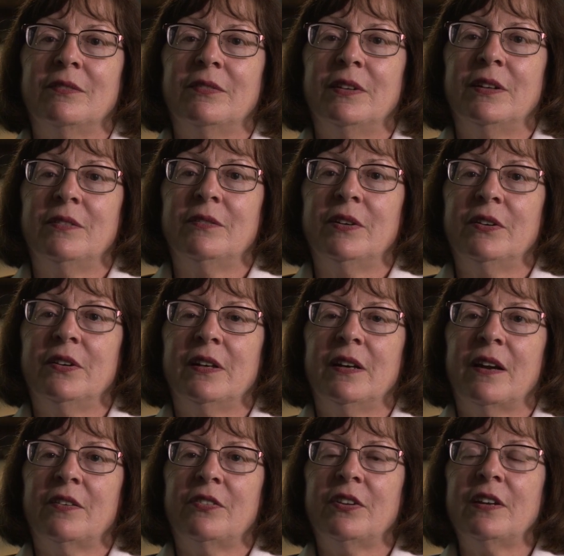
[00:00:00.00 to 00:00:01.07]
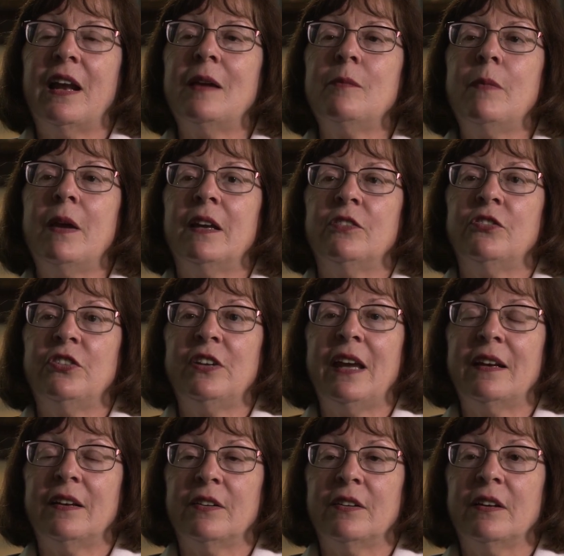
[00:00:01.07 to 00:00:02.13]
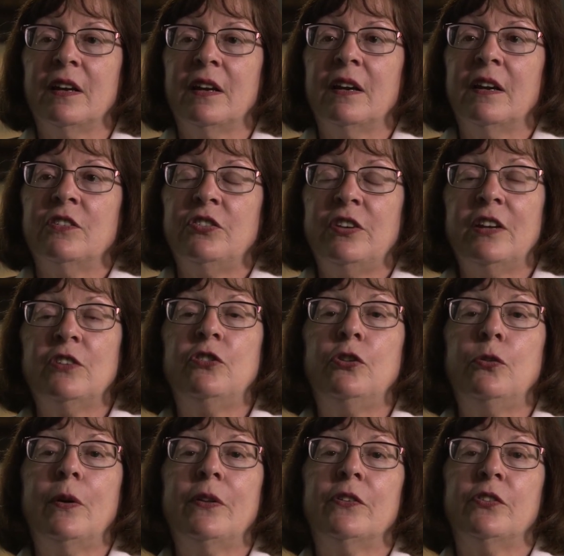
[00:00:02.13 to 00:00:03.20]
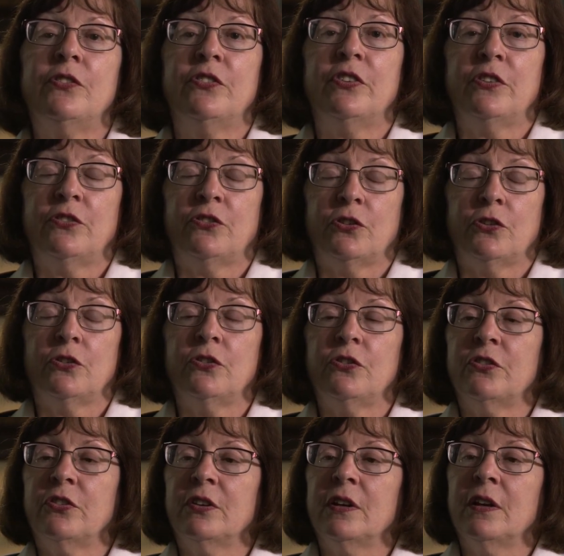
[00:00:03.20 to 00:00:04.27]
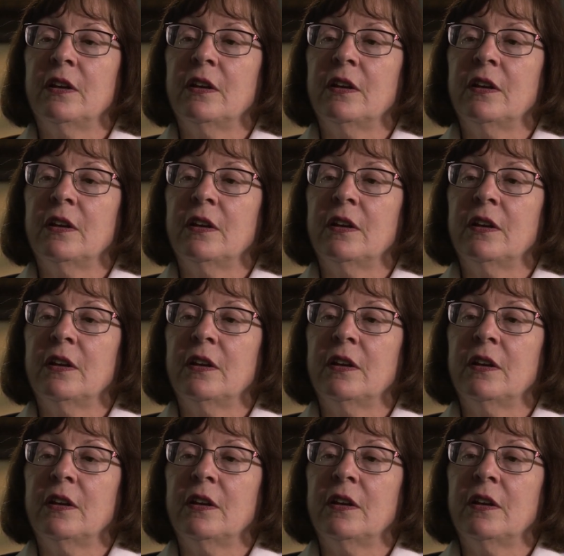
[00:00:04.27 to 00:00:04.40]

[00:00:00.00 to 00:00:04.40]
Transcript: Very nice. And I met, she had two other sisters,